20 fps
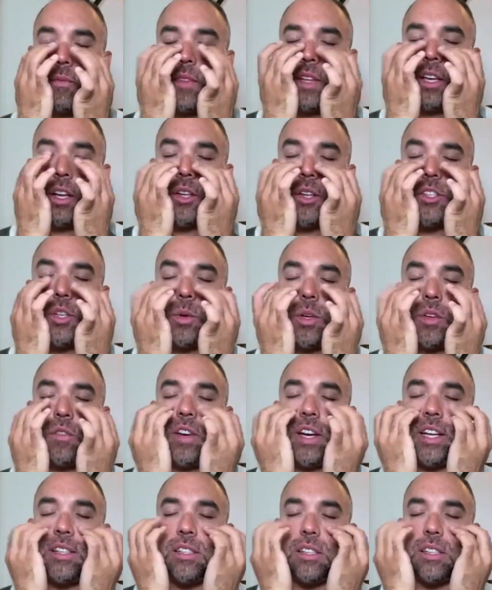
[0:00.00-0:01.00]
It also
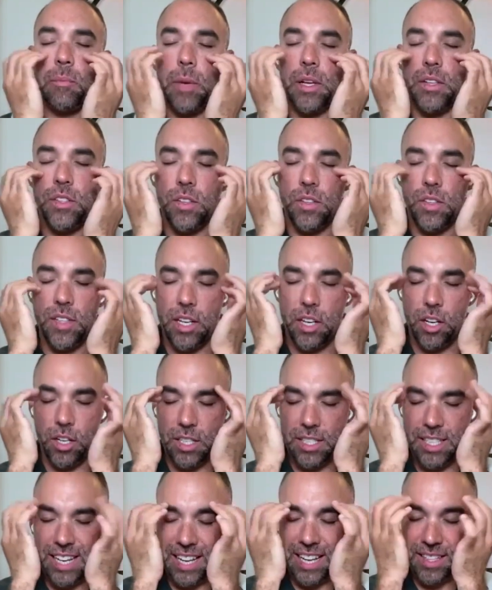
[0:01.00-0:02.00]
invites the muscles that are
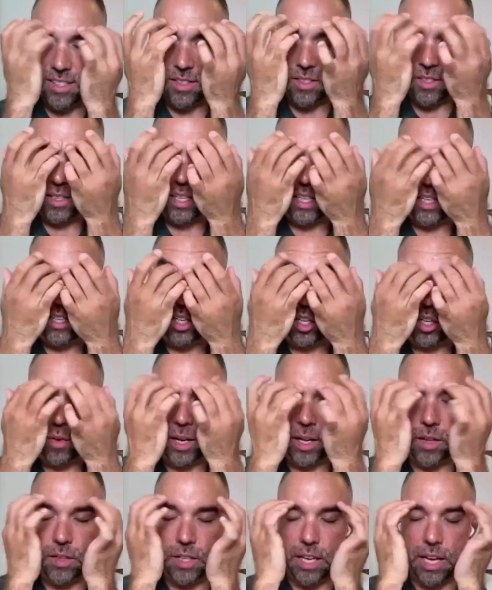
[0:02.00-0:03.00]
tense in and
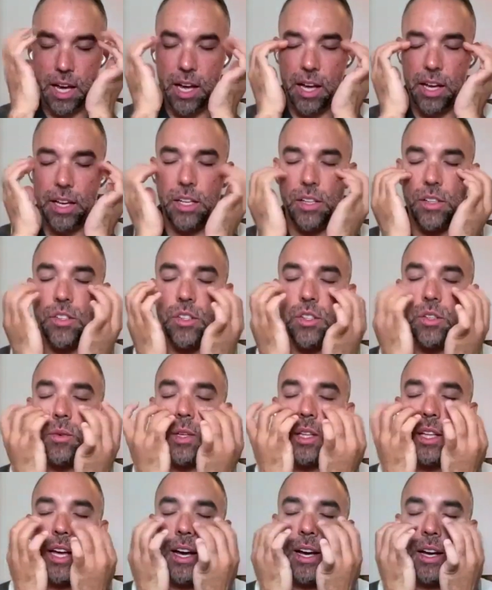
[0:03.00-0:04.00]
around the eyes to
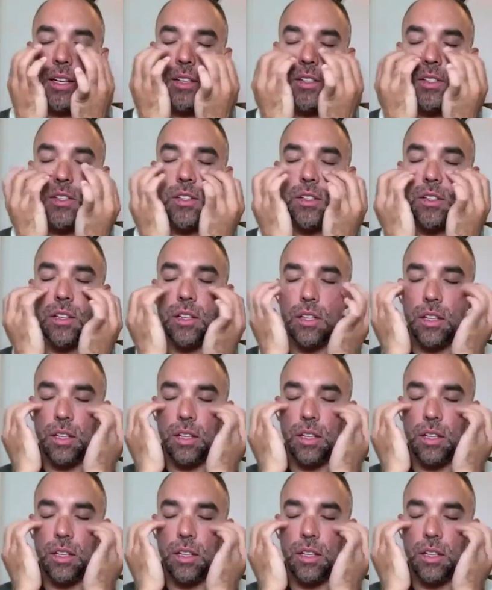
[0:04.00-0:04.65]
relax.